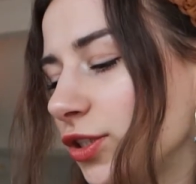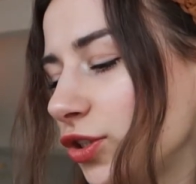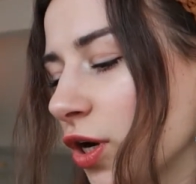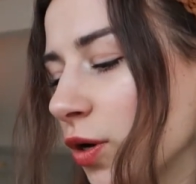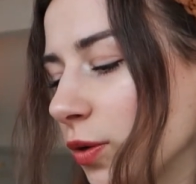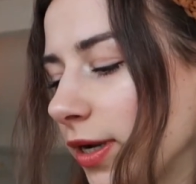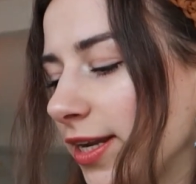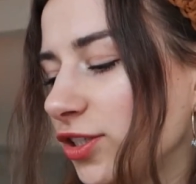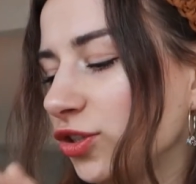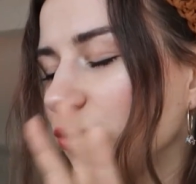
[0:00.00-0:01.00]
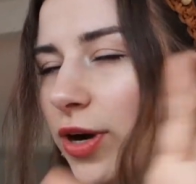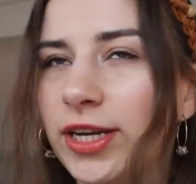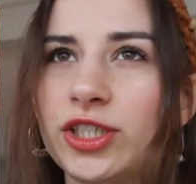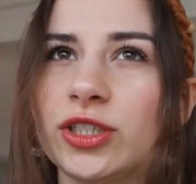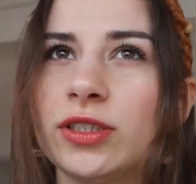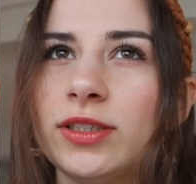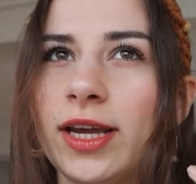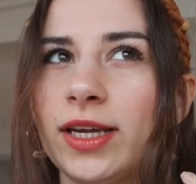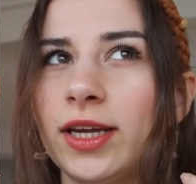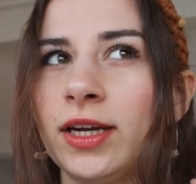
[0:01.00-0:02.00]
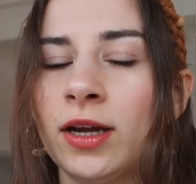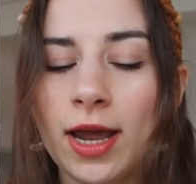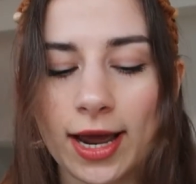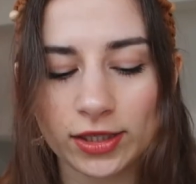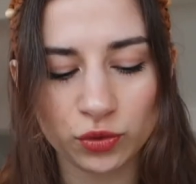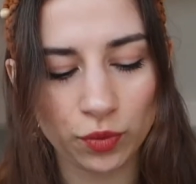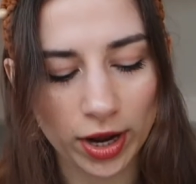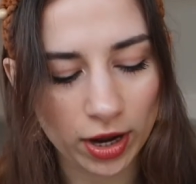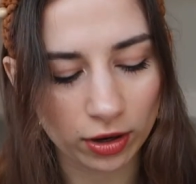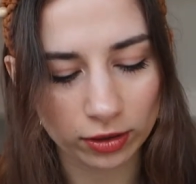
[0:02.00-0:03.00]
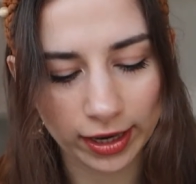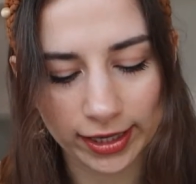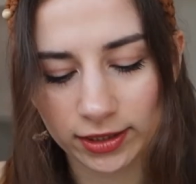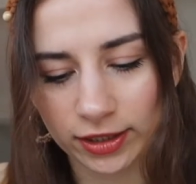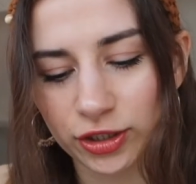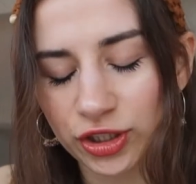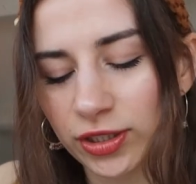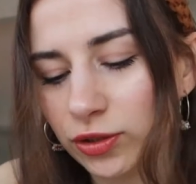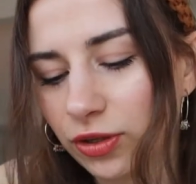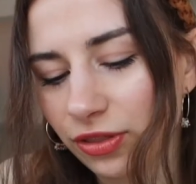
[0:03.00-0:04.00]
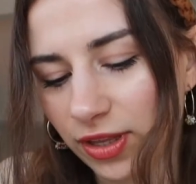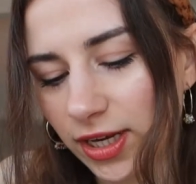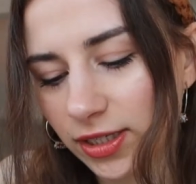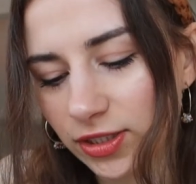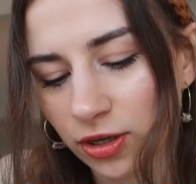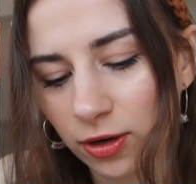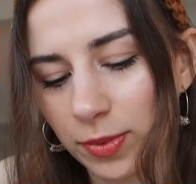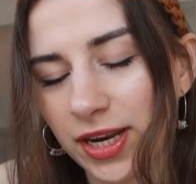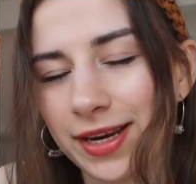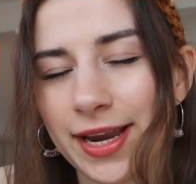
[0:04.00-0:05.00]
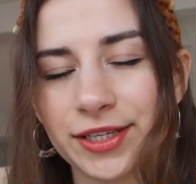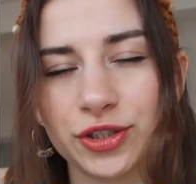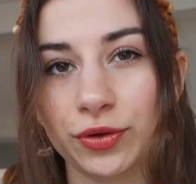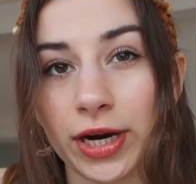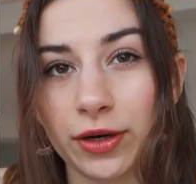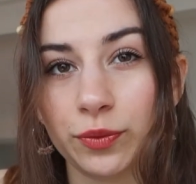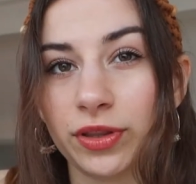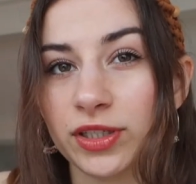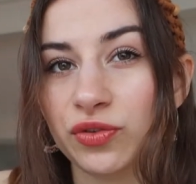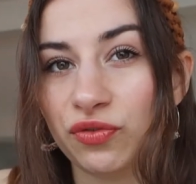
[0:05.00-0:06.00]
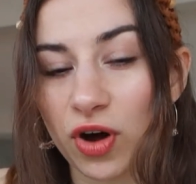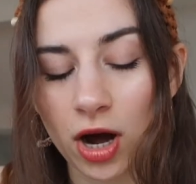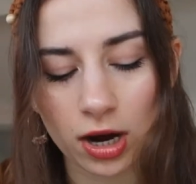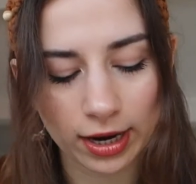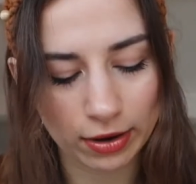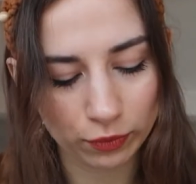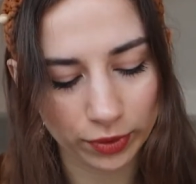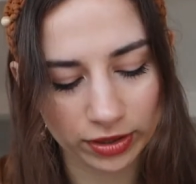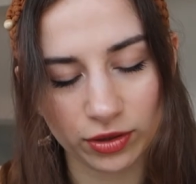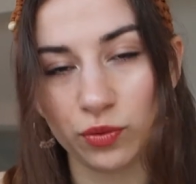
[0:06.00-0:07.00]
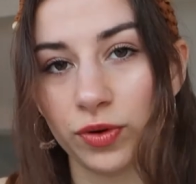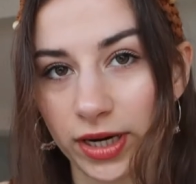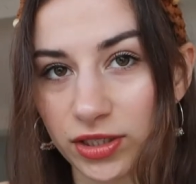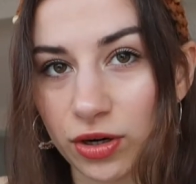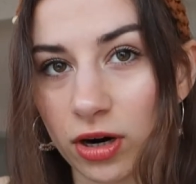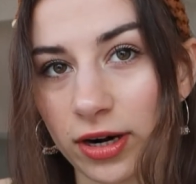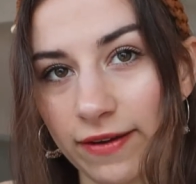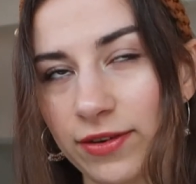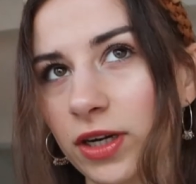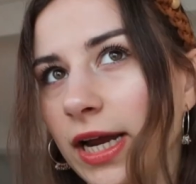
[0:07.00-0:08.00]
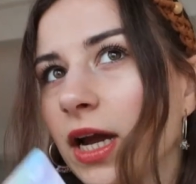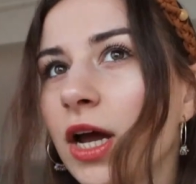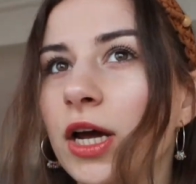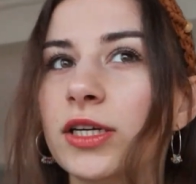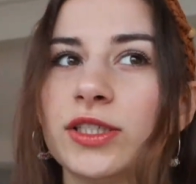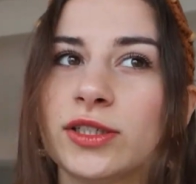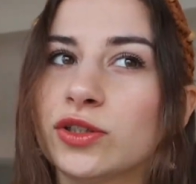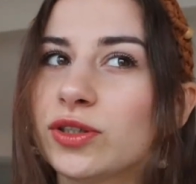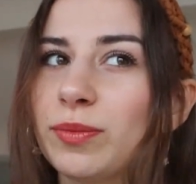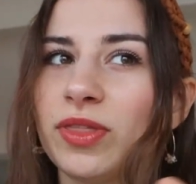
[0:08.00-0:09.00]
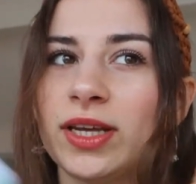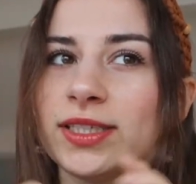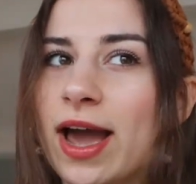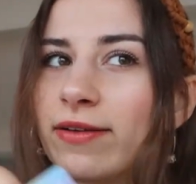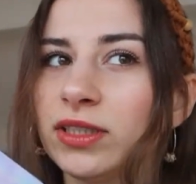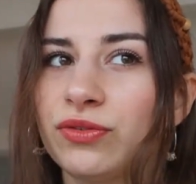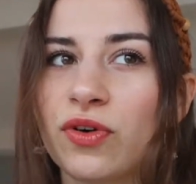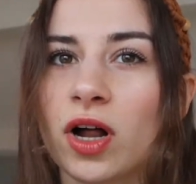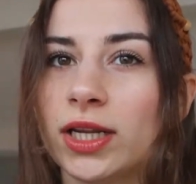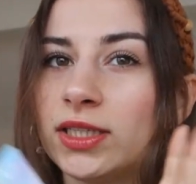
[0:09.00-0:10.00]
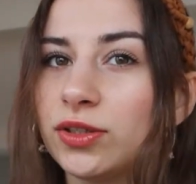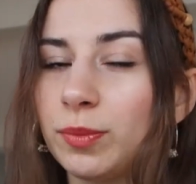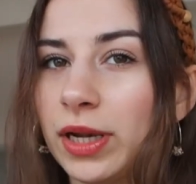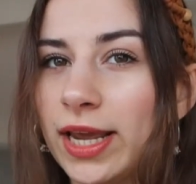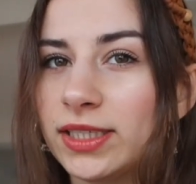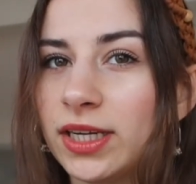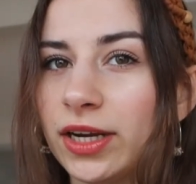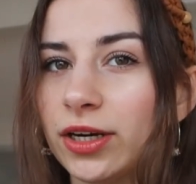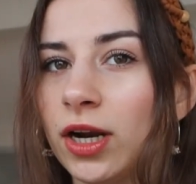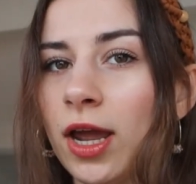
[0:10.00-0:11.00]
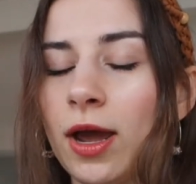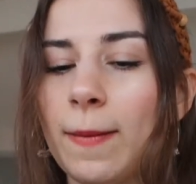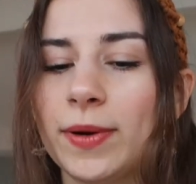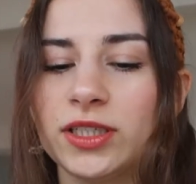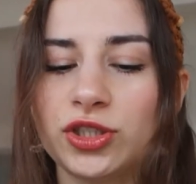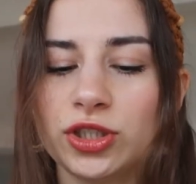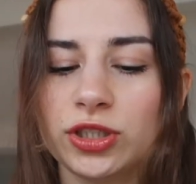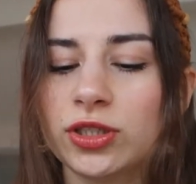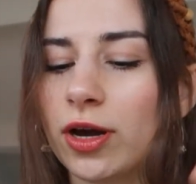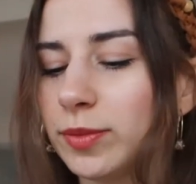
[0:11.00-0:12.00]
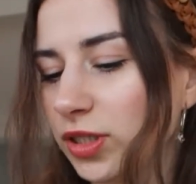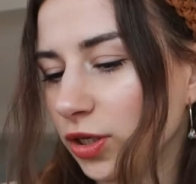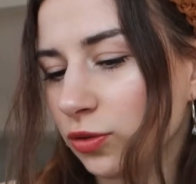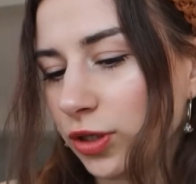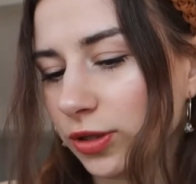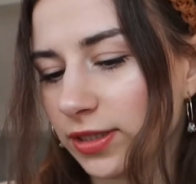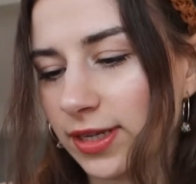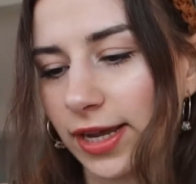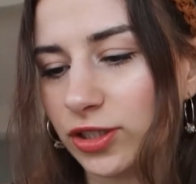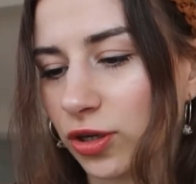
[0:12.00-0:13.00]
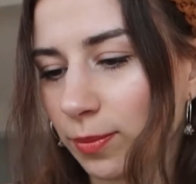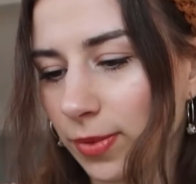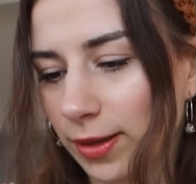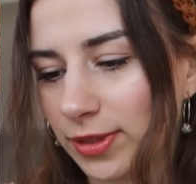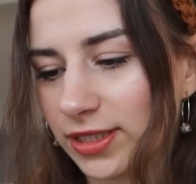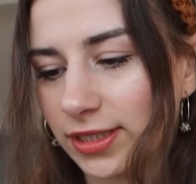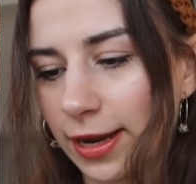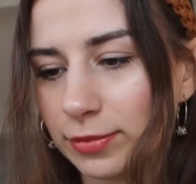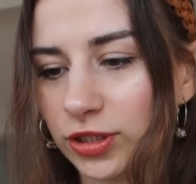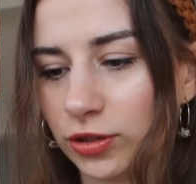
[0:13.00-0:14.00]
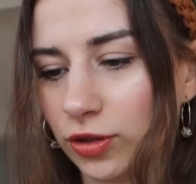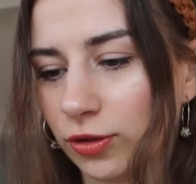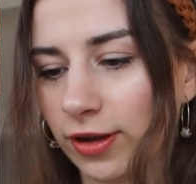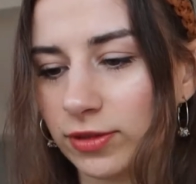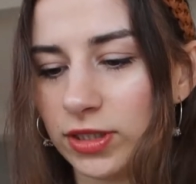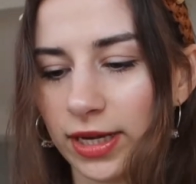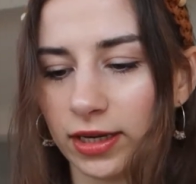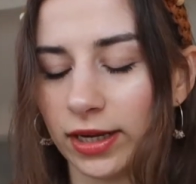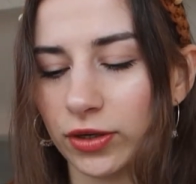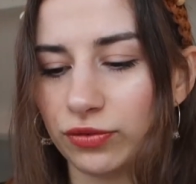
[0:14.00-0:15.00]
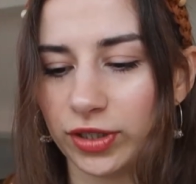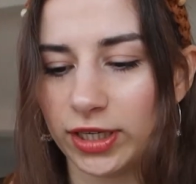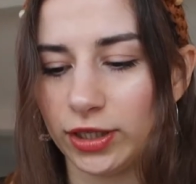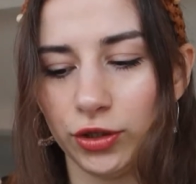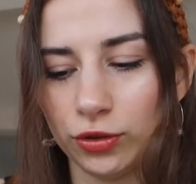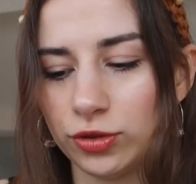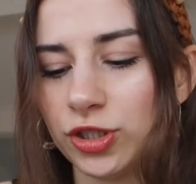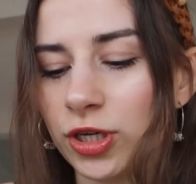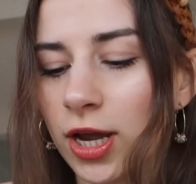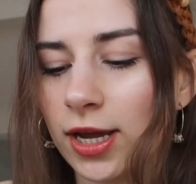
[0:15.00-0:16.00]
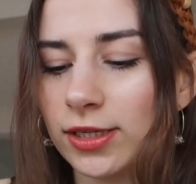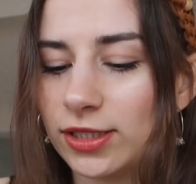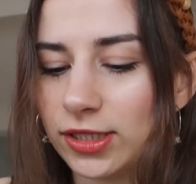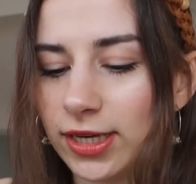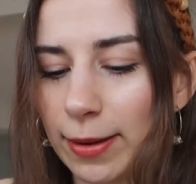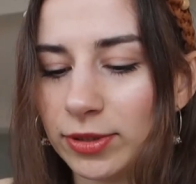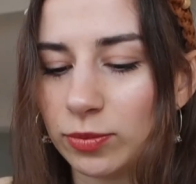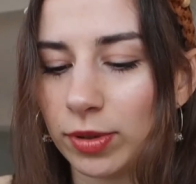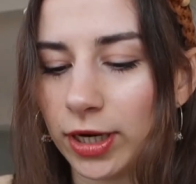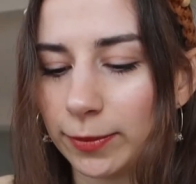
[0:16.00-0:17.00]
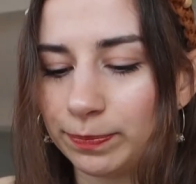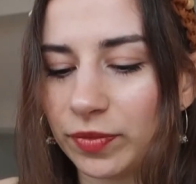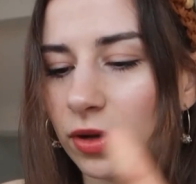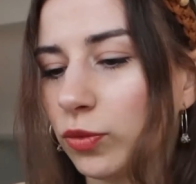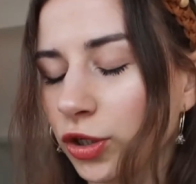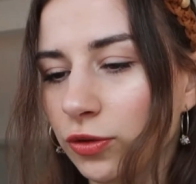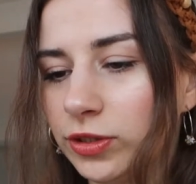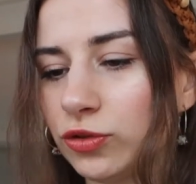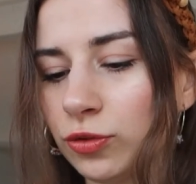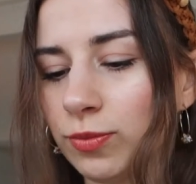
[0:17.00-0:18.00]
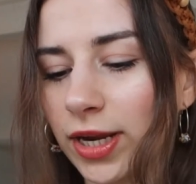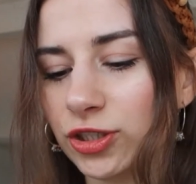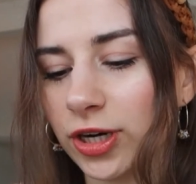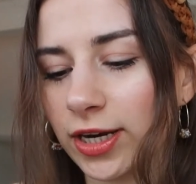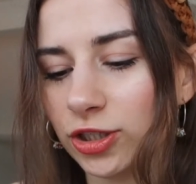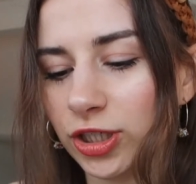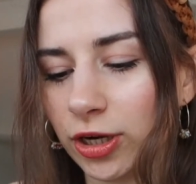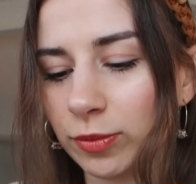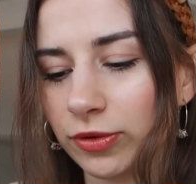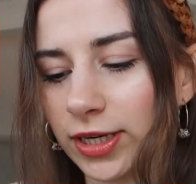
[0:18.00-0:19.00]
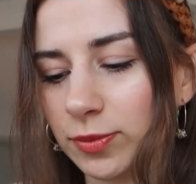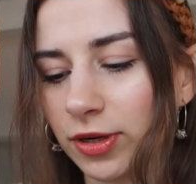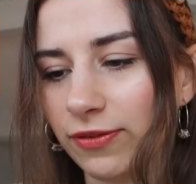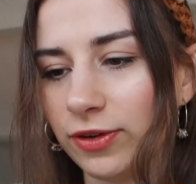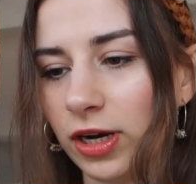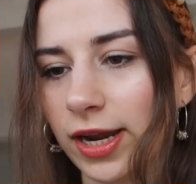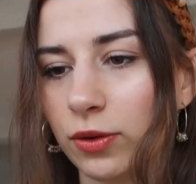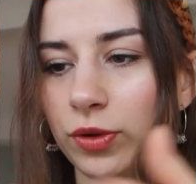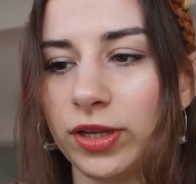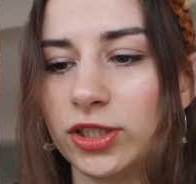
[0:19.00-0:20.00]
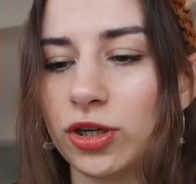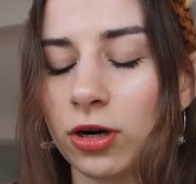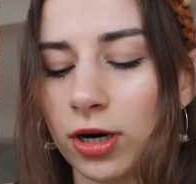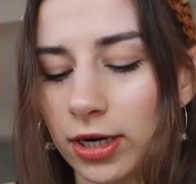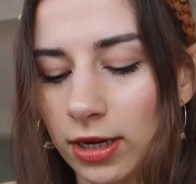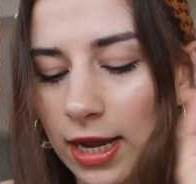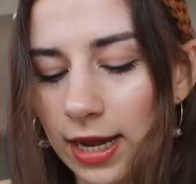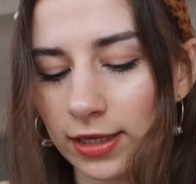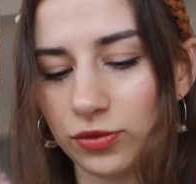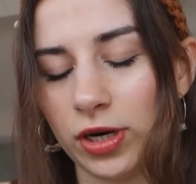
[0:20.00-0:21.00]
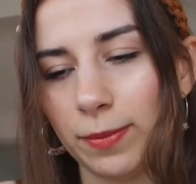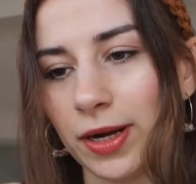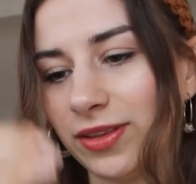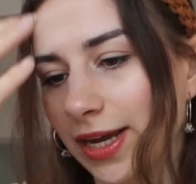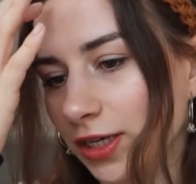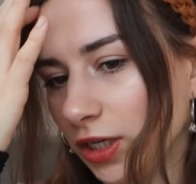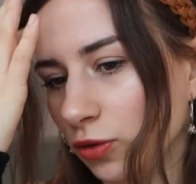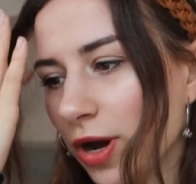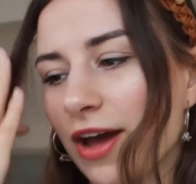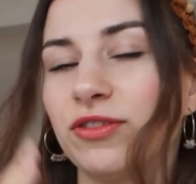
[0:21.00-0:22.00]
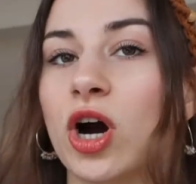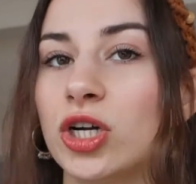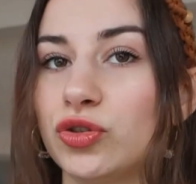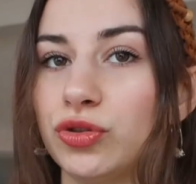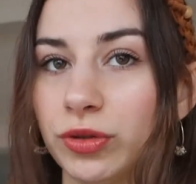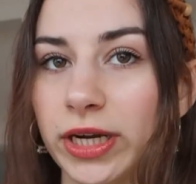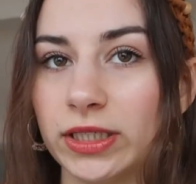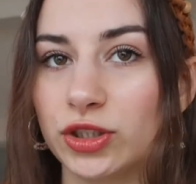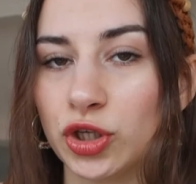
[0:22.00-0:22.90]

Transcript: So integration, taking as well, like there's still things that are being integrated with this fog and with the wait card. I feel like still some things have to fall into place here, but it's just up to you. You can take some baby steps. You don't have to take like freaking huge steps, but we're going through major energy upgrades. But I feel like with this card, it's really about that you have gone through it.